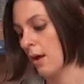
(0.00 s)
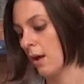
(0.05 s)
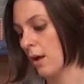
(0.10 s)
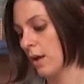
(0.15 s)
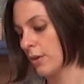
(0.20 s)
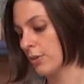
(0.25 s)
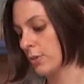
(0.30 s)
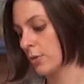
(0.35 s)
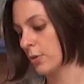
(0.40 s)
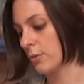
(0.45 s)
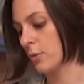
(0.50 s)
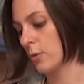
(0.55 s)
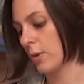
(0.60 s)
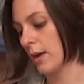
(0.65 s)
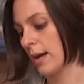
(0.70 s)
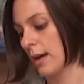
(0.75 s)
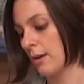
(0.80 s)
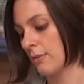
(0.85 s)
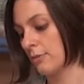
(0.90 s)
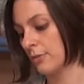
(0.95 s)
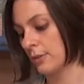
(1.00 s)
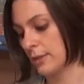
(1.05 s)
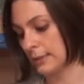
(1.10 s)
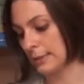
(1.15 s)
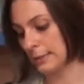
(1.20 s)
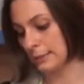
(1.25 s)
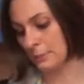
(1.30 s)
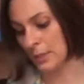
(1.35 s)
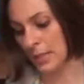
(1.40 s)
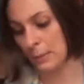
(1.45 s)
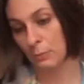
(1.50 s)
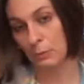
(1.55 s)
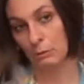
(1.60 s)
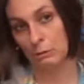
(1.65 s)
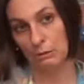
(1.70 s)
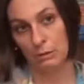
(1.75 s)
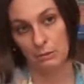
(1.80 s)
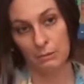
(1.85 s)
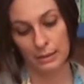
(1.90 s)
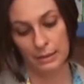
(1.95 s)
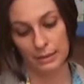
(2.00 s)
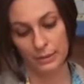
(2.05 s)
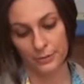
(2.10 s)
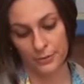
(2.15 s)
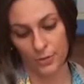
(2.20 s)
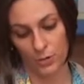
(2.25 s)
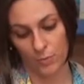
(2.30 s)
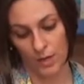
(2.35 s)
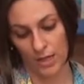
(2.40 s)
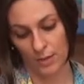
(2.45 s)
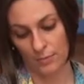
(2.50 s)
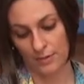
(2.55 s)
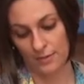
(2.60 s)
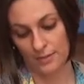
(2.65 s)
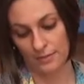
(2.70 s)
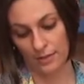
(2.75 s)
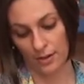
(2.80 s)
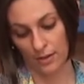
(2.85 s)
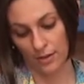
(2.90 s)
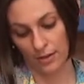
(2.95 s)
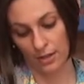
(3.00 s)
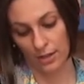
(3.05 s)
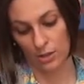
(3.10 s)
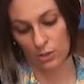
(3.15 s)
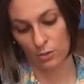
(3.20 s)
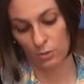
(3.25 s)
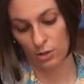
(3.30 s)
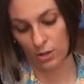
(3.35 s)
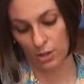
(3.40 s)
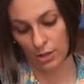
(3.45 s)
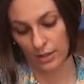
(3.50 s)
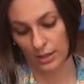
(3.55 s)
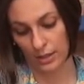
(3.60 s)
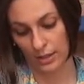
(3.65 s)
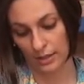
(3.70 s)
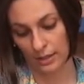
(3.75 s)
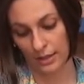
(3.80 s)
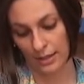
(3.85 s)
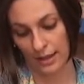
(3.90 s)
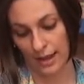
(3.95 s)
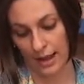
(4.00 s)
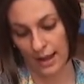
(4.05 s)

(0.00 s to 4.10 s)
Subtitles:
Also, if you have people around who might be staring at you longingly,